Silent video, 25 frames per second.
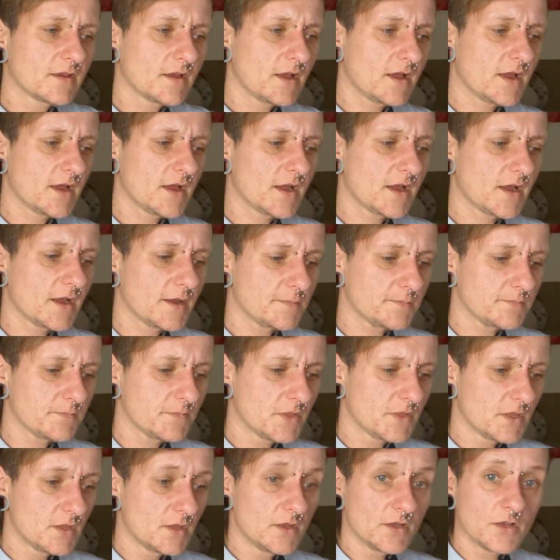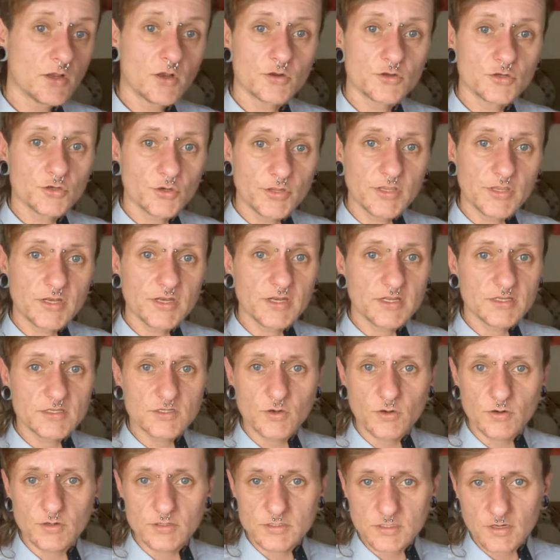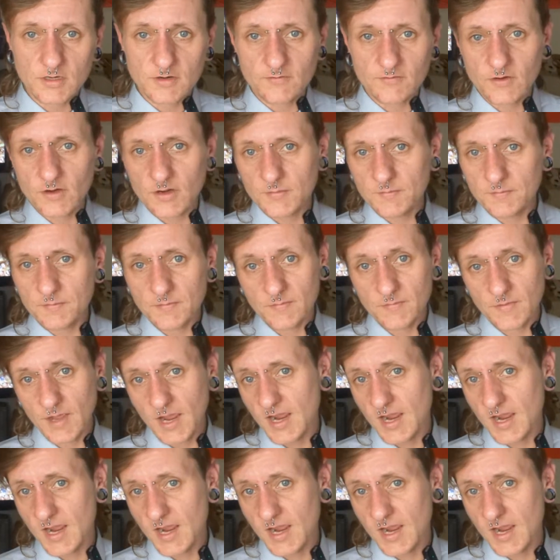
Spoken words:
Go join the Discord server,